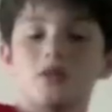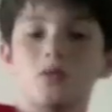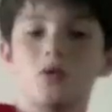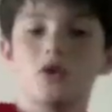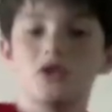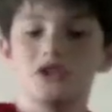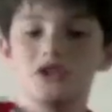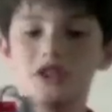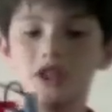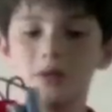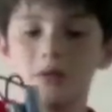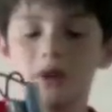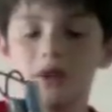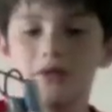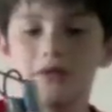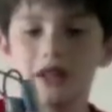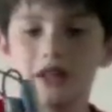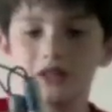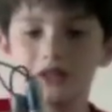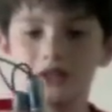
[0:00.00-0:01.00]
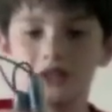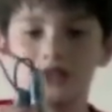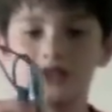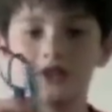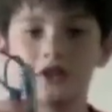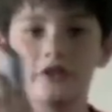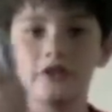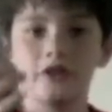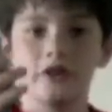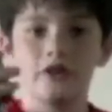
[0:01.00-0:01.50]
was the
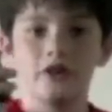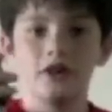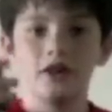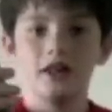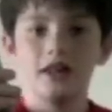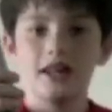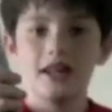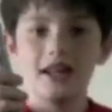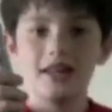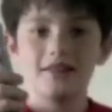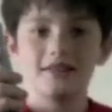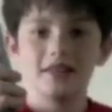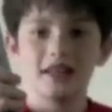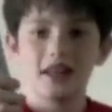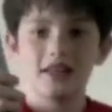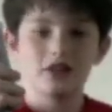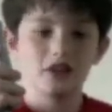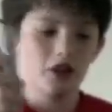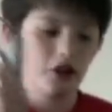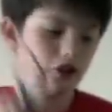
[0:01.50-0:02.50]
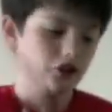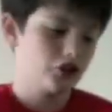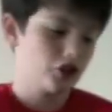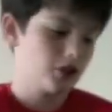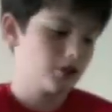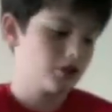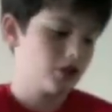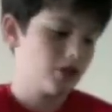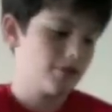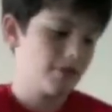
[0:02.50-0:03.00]
1600 Intellect
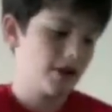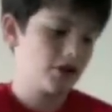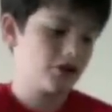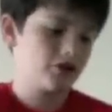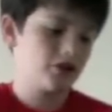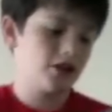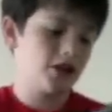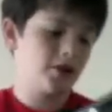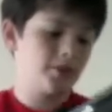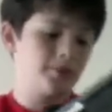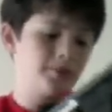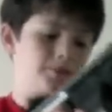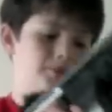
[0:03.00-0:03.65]
Nunchuck type battery.